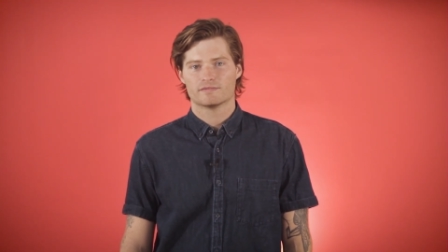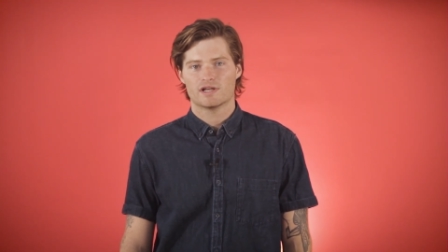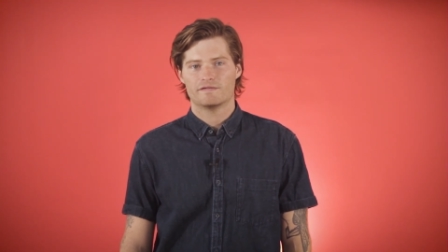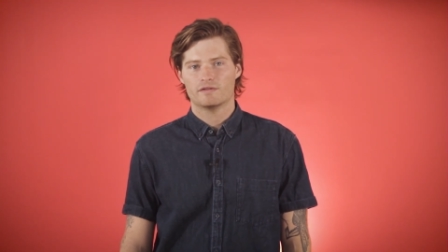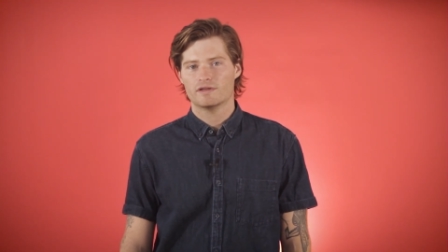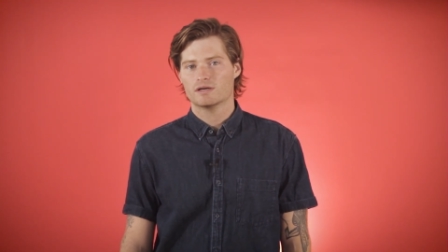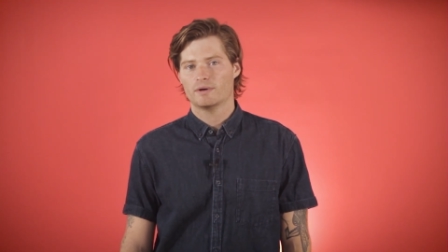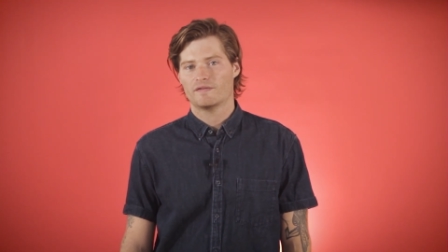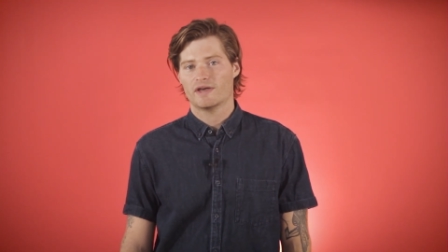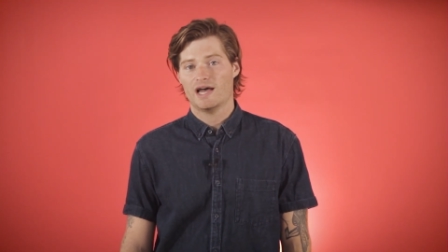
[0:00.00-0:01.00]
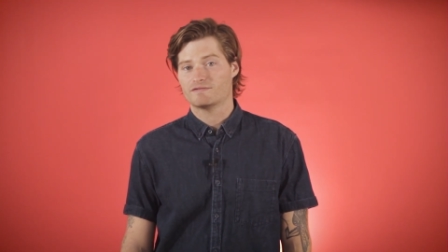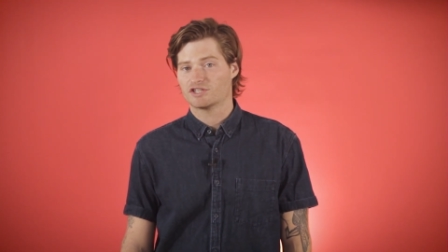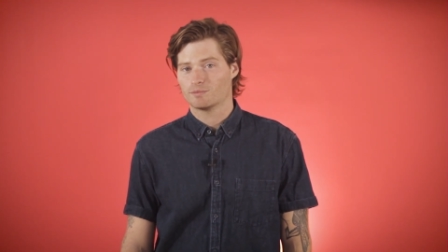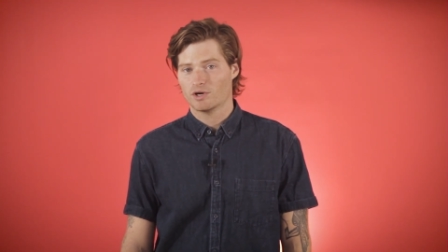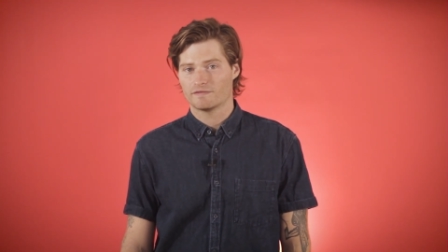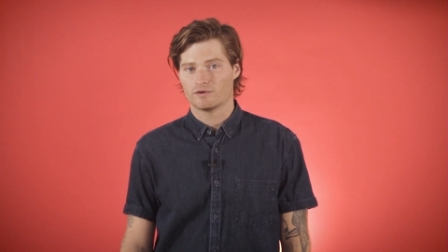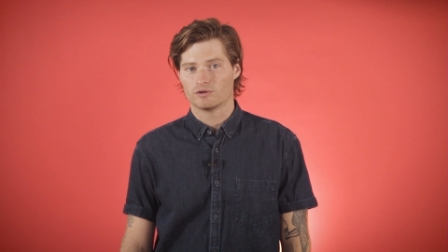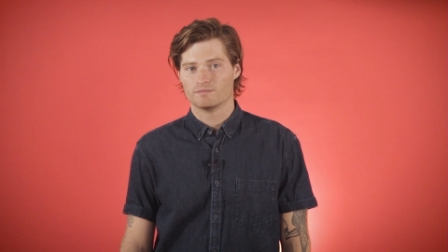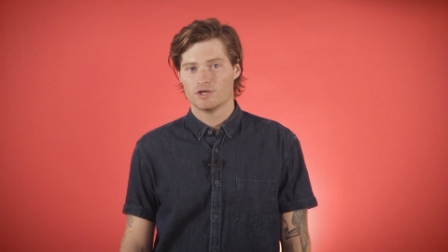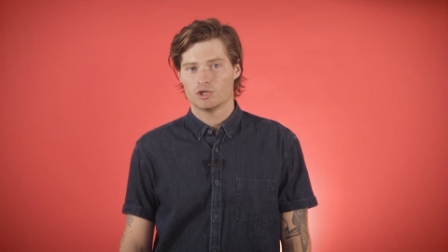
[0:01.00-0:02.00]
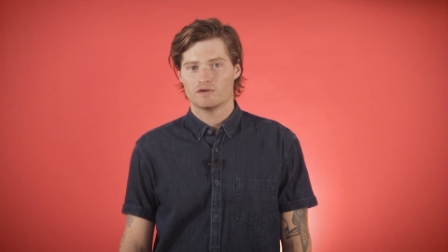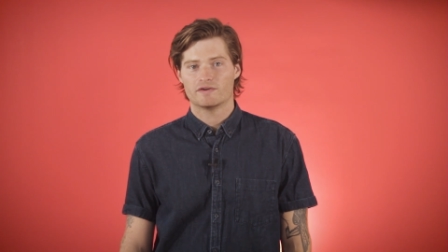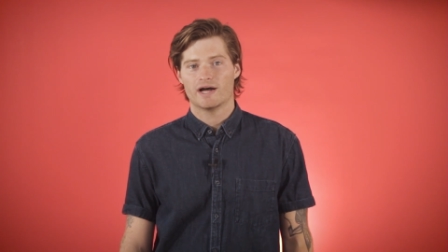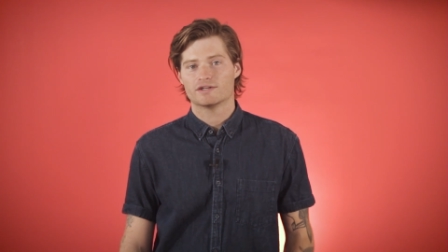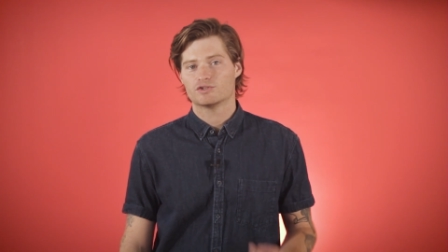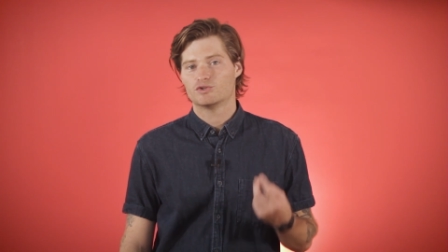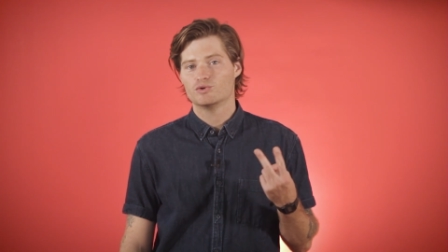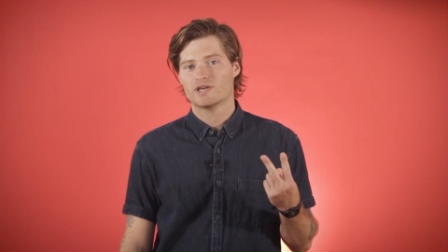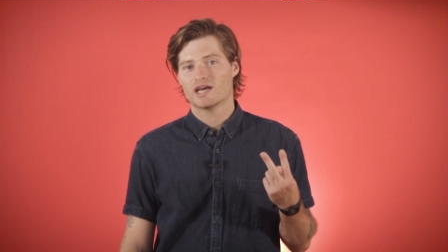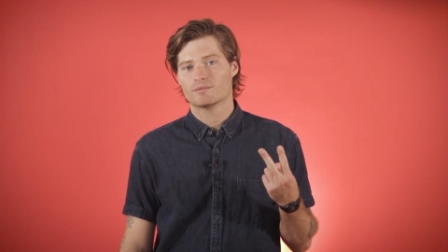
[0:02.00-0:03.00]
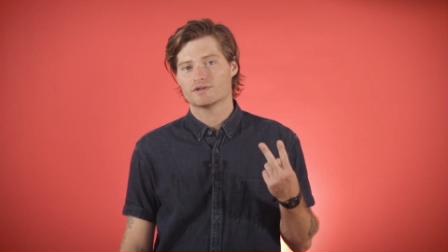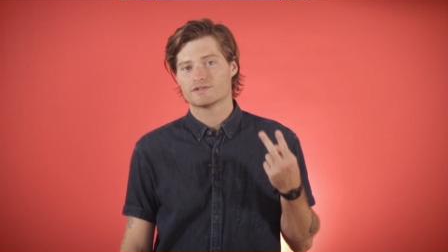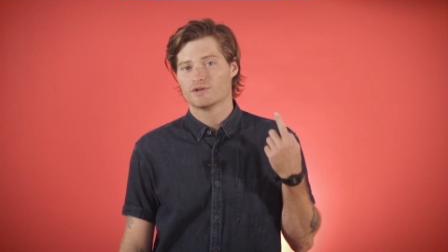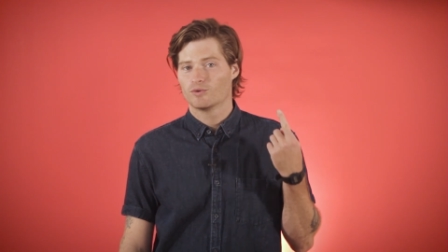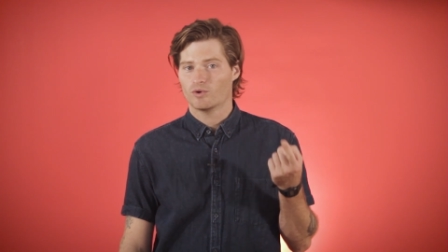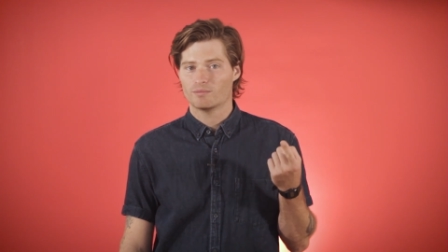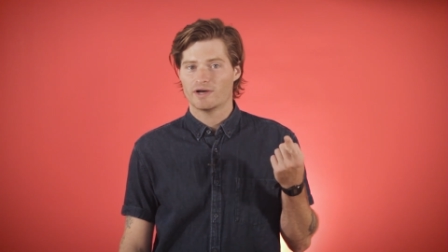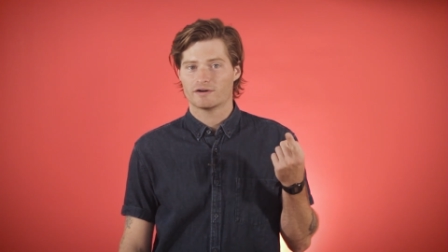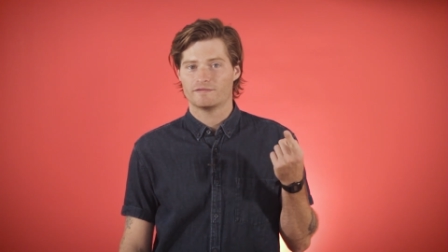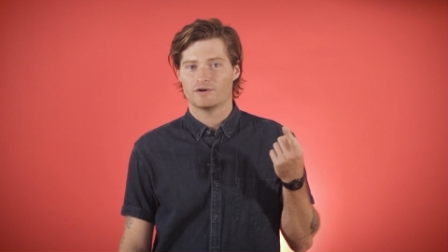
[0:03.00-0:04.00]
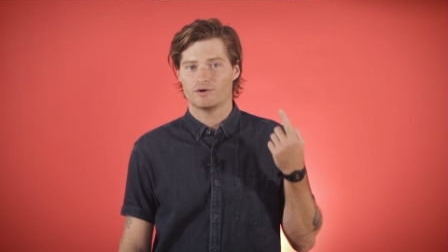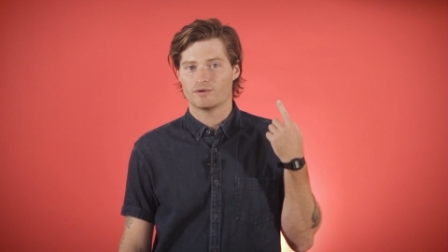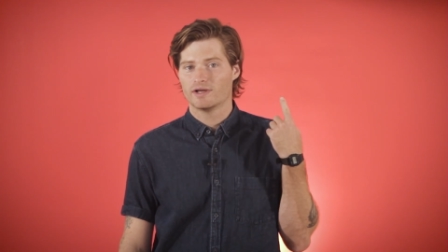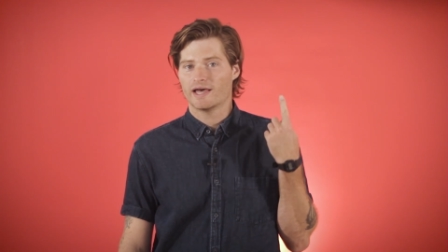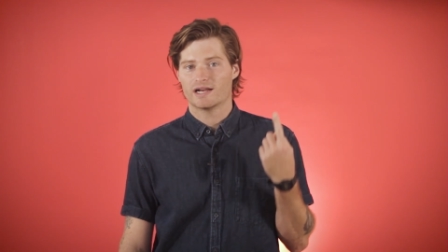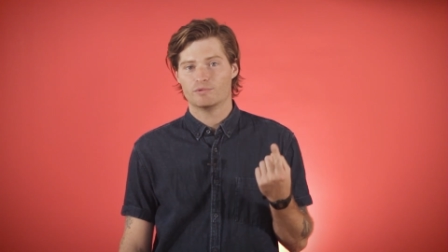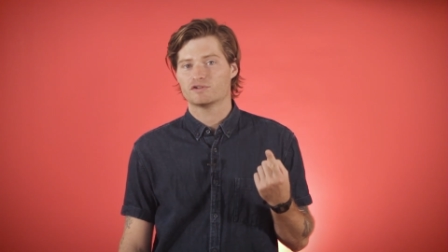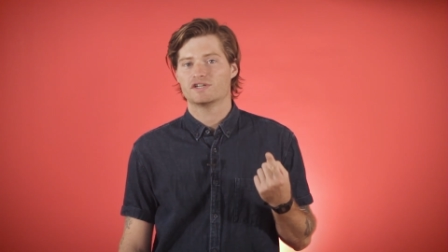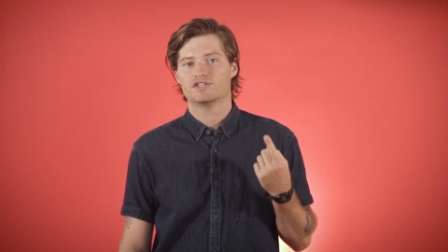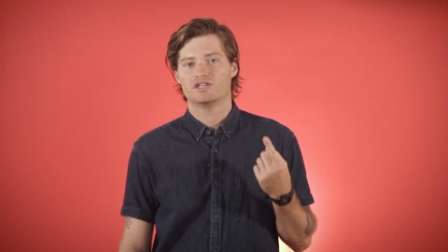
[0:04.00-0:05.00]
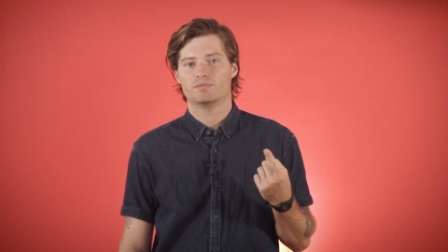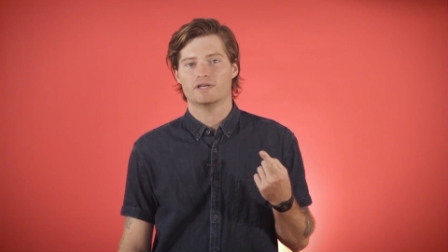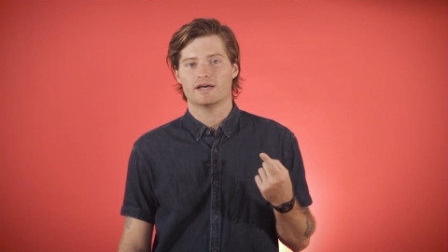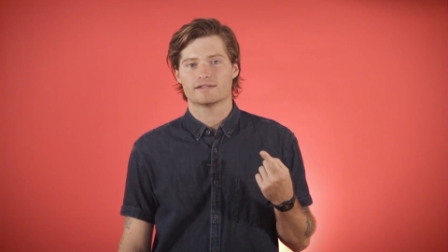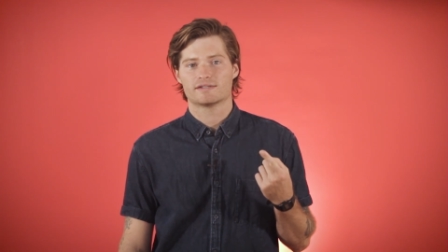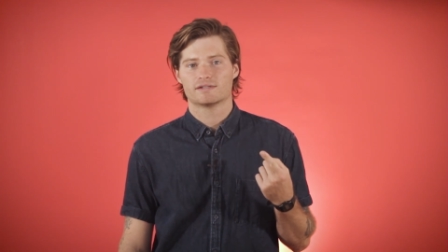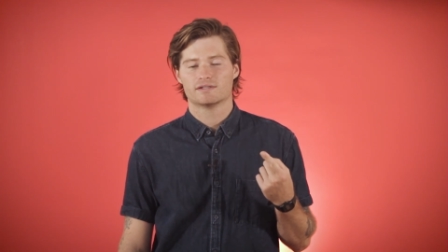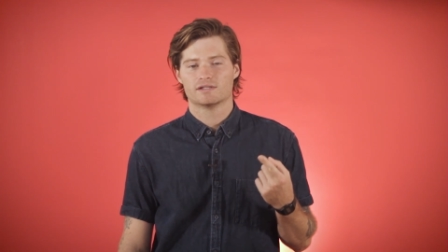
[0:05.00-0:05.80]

If you think about the average smartphone, you've got 2 cameras, 1 microphone, and a built-in GPS.